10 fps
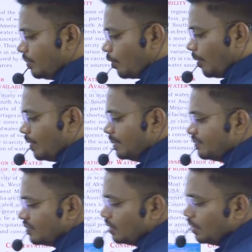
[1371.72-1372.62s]

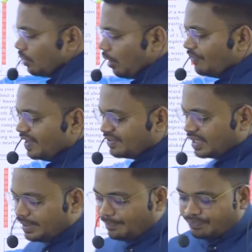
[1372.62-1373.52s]
problems,
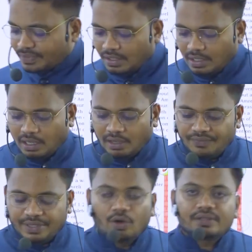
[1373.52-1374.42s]
obviously
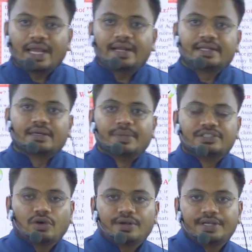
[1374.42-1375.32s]
we know that
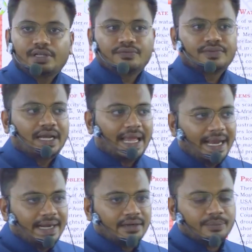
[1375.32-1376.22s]
majority of
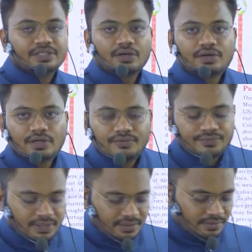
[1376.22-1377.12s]

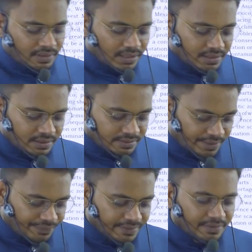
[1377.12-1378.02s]
the earth
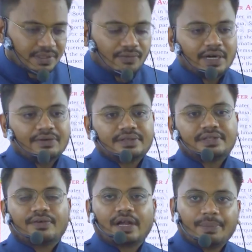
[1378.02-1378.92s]
surface is covered with
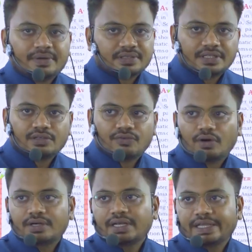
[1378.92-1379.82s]
70% of
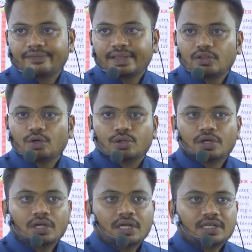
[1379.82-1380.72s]
water. Even though
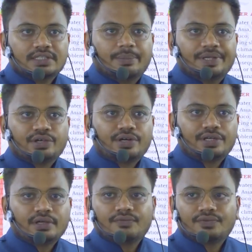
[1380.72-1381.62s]
the
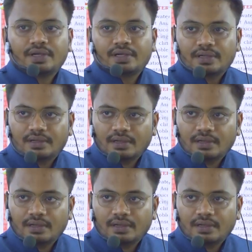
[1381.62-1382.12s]
majority of the